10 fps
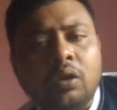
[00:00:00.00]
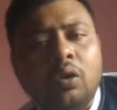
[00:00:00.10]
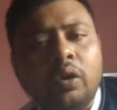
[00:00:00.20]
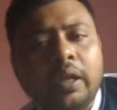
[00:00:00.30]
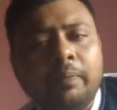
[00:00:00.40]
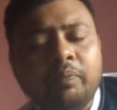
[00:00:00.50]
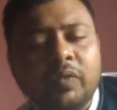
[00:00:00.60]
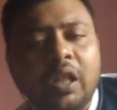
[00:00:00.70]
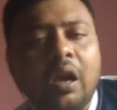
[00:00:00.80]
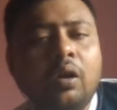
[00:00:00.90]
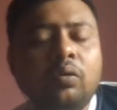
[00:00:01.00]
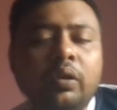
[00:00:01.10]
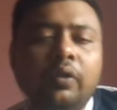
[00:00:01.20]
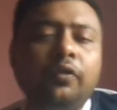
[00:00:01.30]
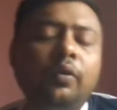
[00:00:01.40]
Okay, now
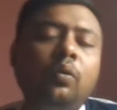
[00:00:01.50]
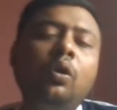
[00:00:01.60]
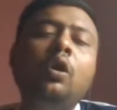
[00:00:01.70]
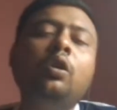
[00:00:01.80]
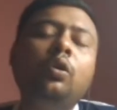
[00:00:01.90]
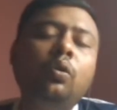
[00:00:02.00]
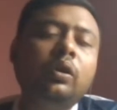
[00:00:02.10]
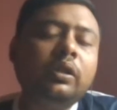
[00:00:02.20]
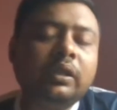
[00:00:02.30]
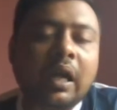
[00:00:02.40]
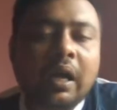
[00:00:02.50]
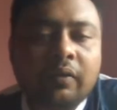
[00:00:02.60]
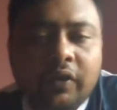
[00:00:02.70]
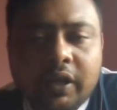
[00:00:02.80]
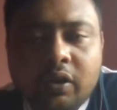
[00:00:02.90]
if you look the
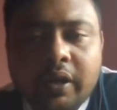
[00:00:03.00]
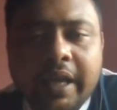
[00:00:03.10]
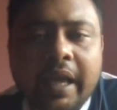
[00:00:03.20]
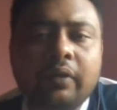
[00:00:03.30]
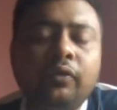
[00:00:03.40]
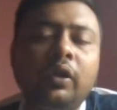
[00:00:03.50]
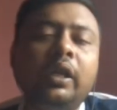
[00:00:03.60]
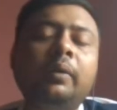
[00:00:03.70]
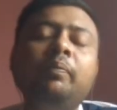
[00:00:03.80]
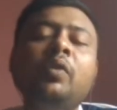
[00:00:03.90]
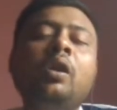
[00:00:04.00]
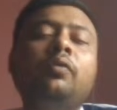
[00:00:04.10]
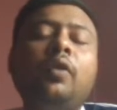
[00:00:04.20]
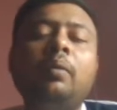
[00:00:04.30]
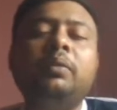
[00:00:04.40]
video carefully
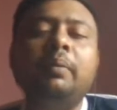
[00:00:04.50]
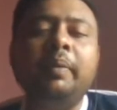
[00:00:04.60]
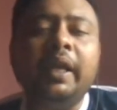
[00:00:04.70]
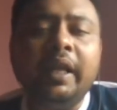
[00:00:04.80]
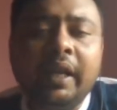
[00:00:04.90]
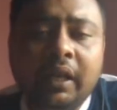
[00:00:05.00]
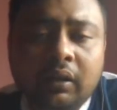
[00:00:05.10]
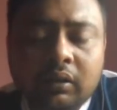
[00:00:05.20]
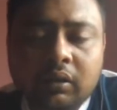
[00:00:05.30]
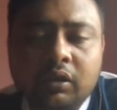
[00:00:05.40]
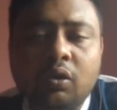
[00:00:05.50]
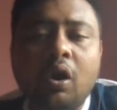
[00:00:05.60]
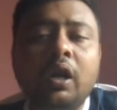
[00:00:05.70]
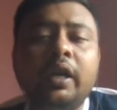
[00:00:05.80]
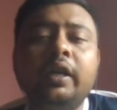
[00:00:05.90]
from the beginning, you
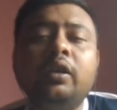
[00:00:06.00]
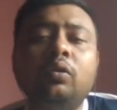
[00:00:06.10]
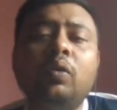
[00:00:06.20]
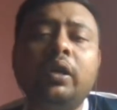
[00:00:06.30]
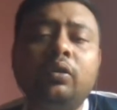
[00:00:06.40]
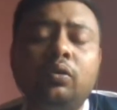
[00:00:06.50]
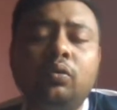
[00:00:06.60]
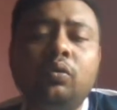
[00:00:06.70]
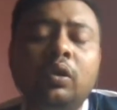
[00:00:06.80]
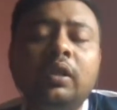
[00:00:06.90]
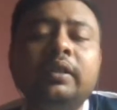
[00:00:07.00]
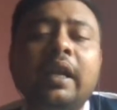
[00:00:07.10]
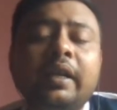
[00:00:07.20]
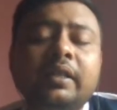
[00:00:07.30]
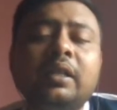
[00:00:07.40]
already know what to do.
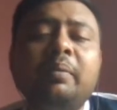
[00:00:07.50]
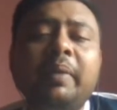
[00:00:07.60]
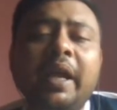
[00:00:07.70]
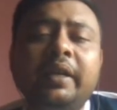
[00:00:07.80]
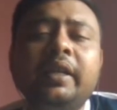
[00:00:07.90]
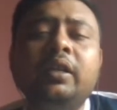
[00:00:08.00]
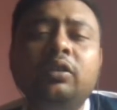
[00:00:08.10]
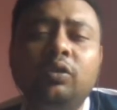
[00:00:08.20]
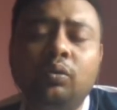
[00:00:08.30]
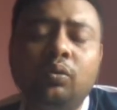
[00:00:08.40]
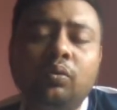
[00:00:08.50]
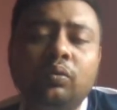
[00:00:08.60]
That is a mate into